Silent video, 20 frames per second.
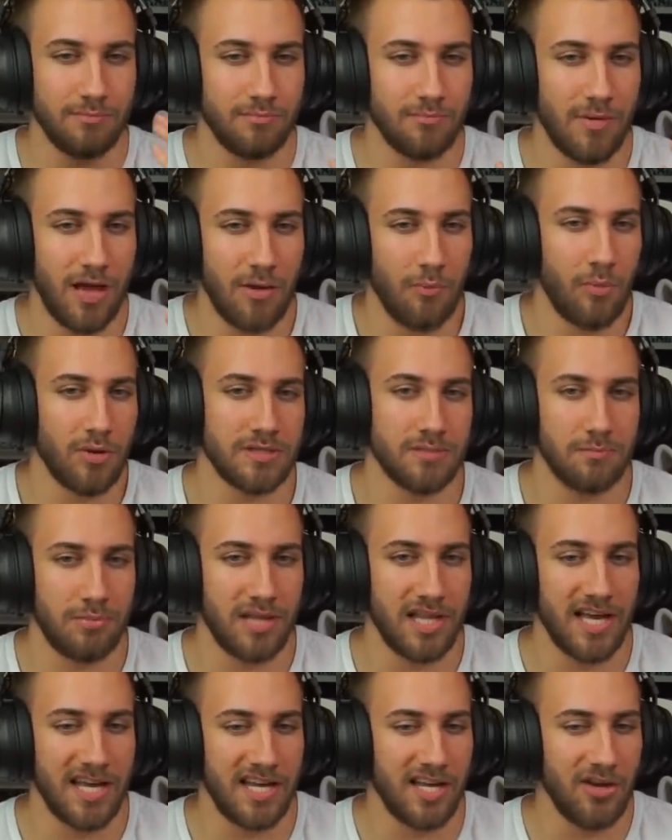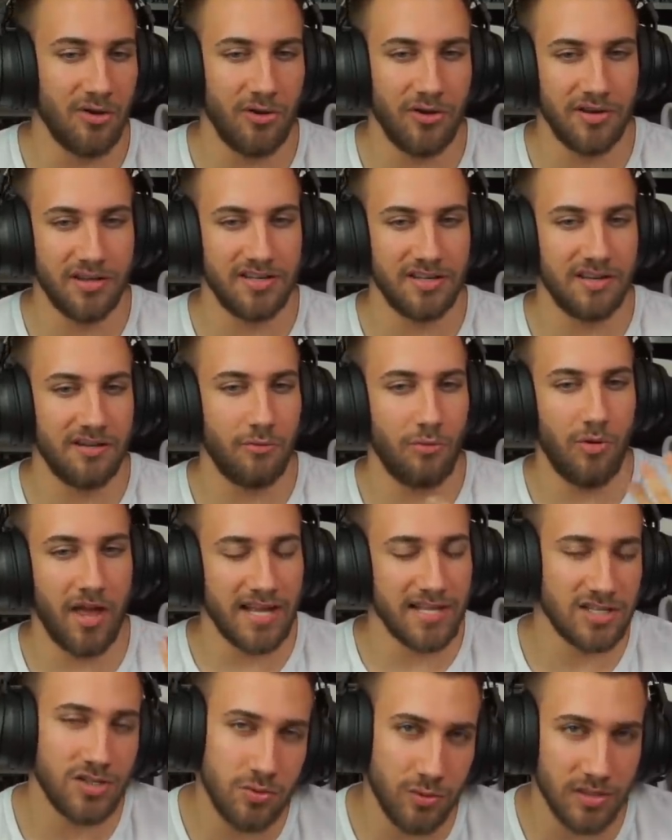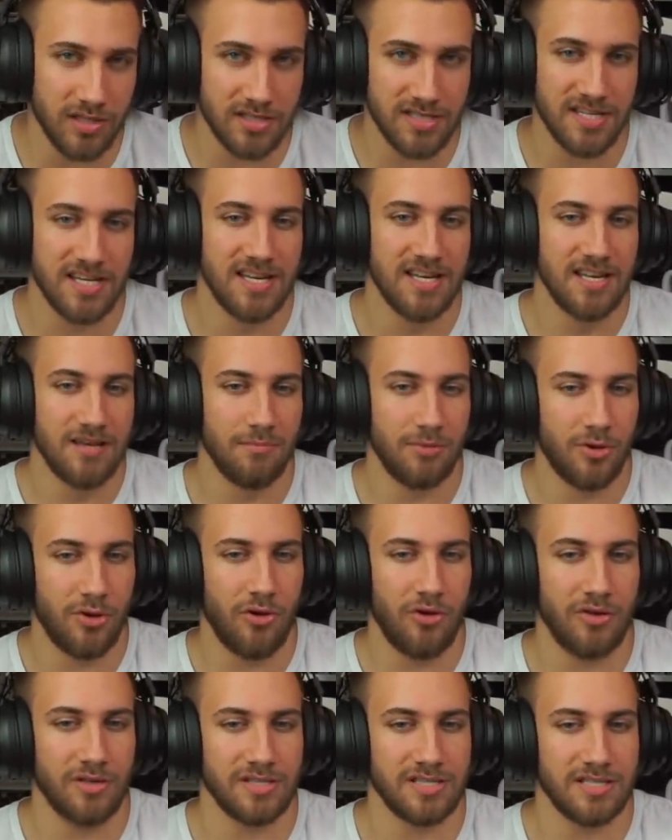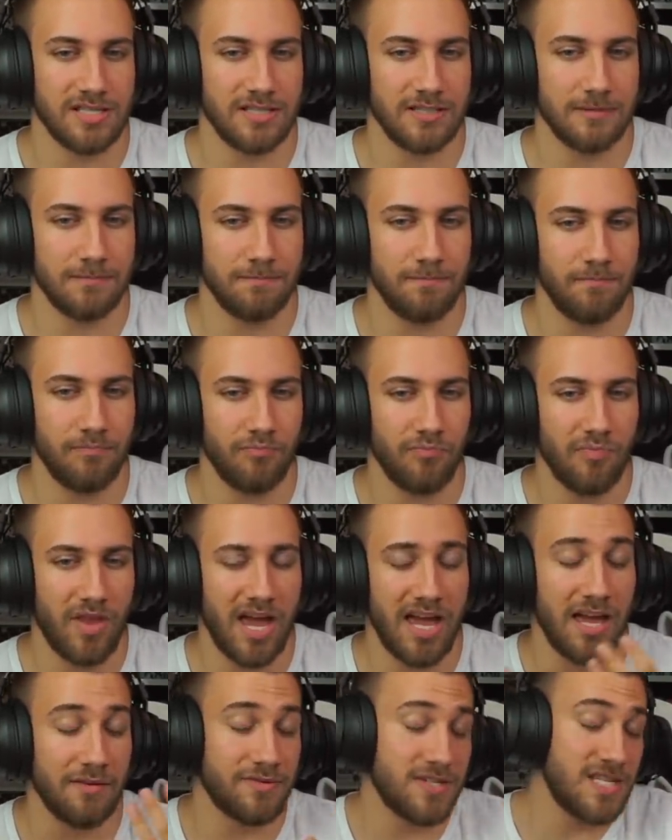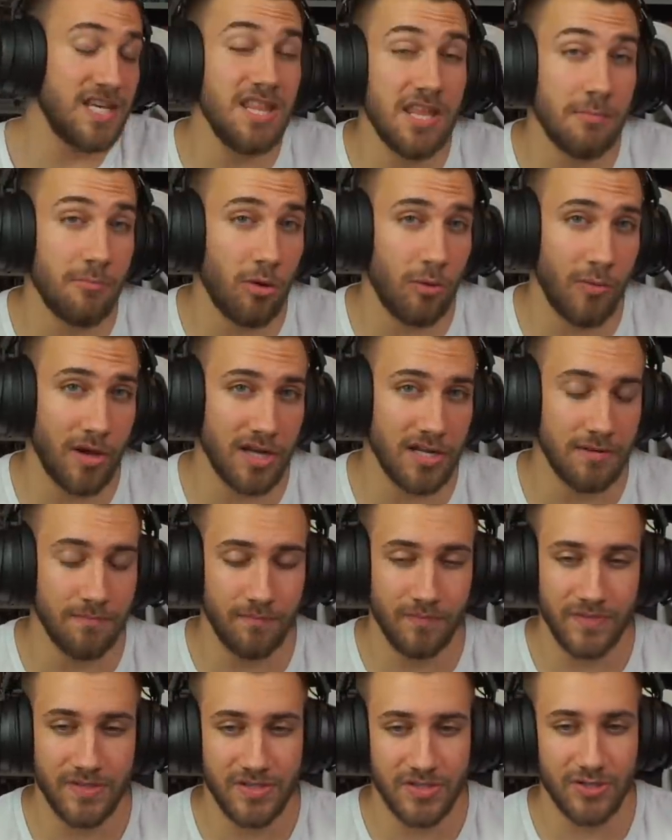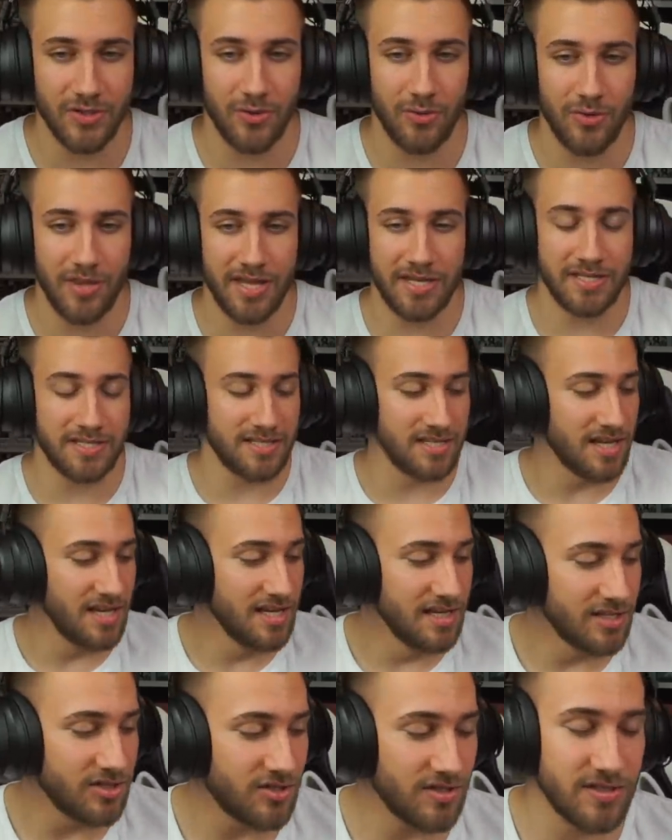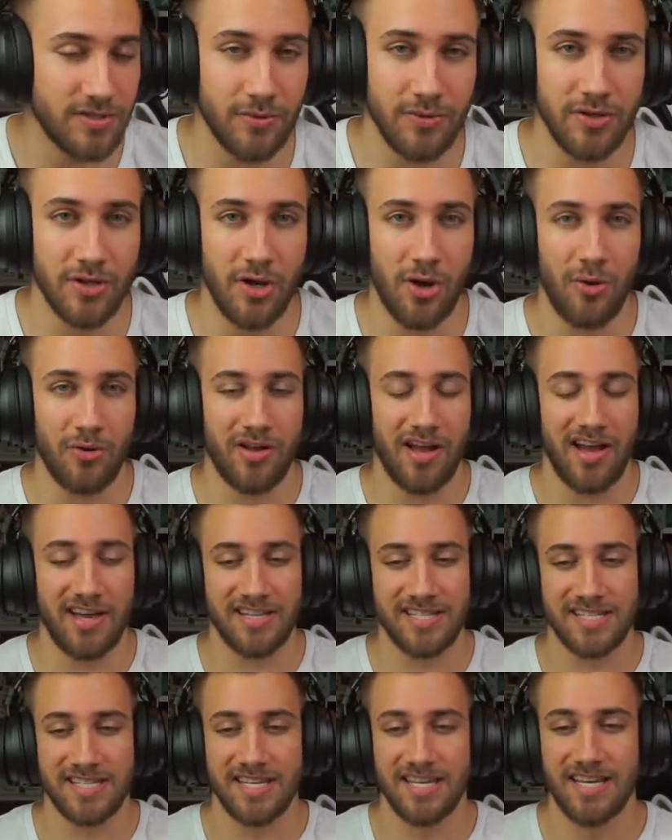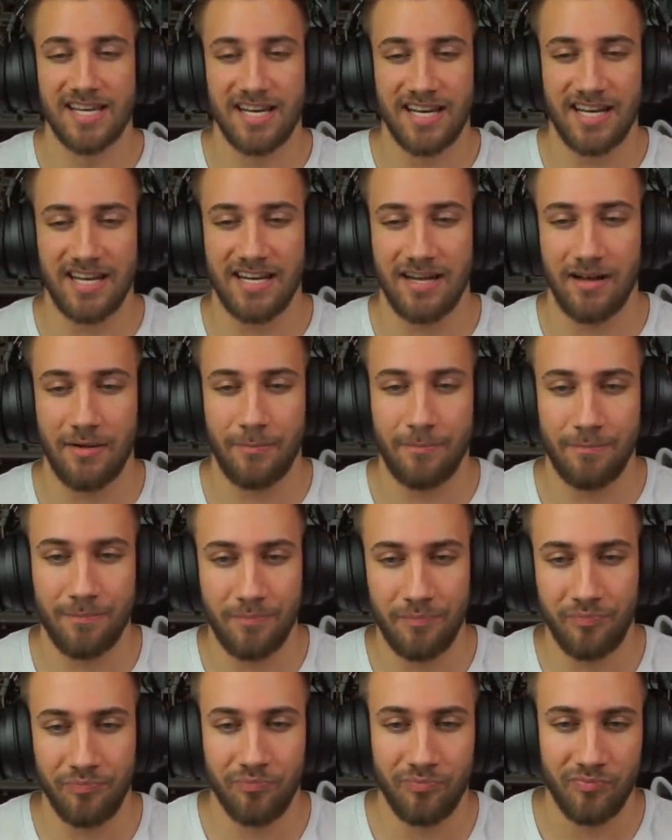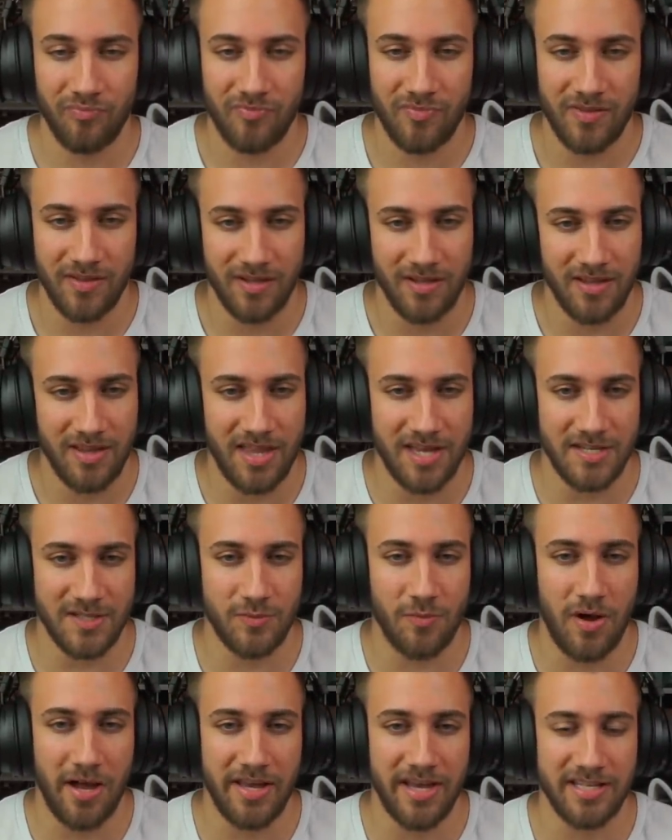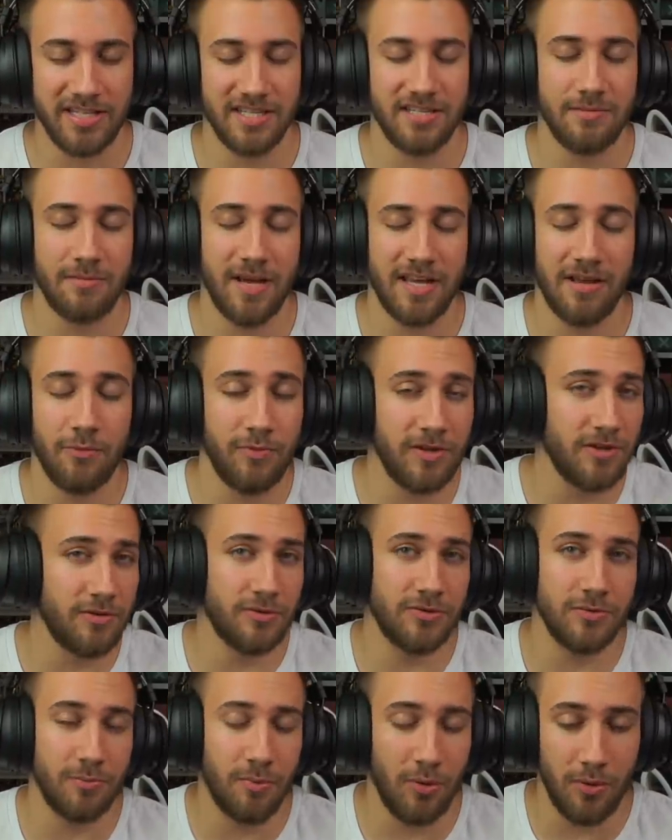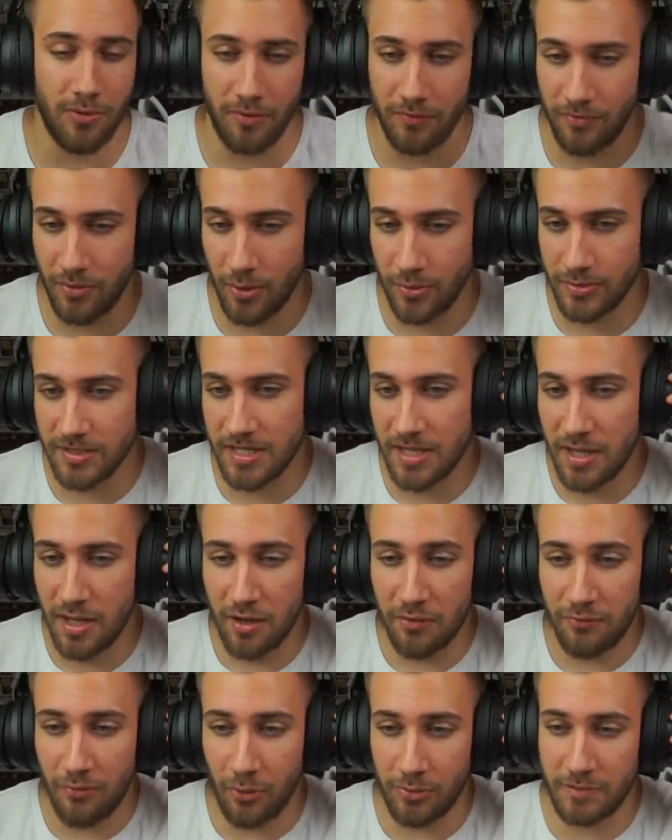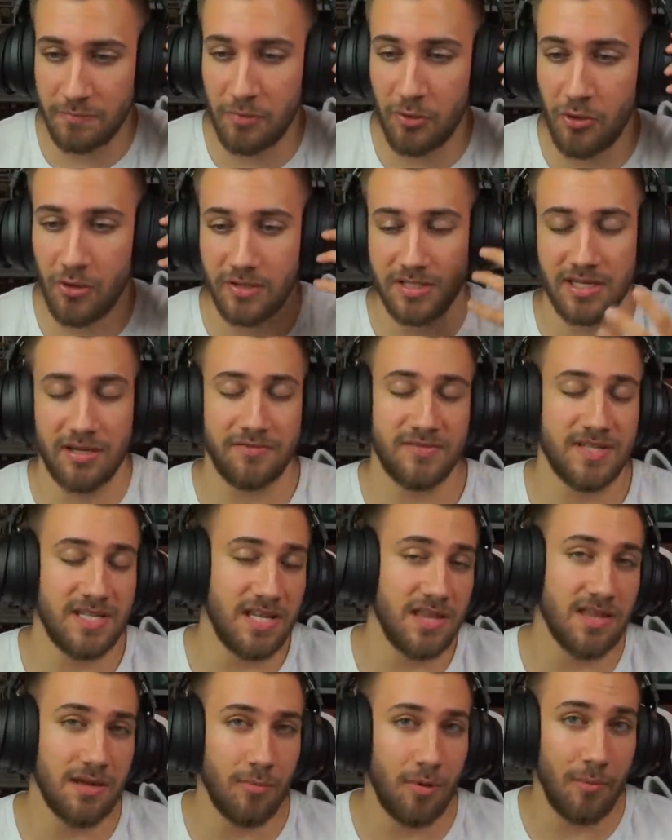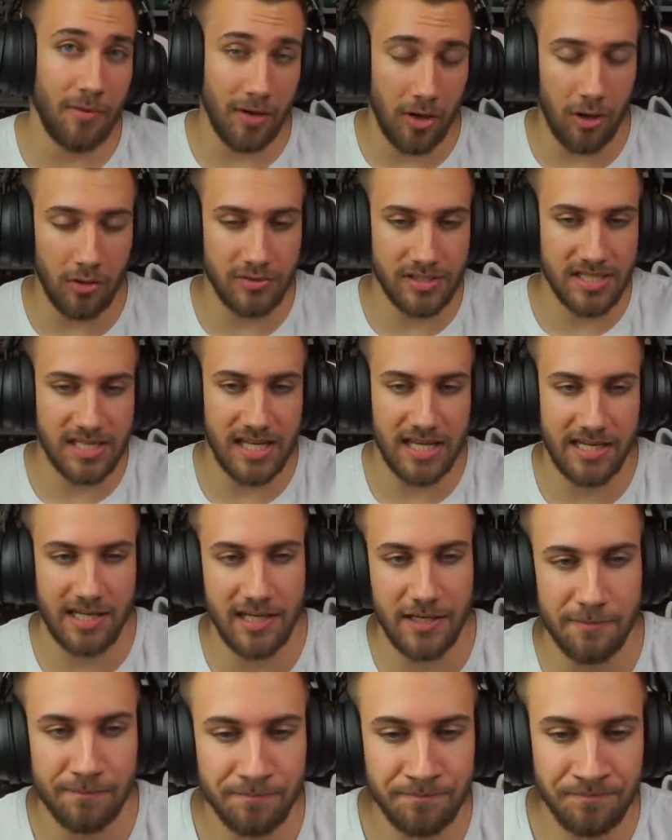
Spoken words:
I wasn't planning on react to it because I have seen them already. So that is, just so you know, guys, that is why I didn't make a video to both of those photos, because I've seen them on my own, sadly.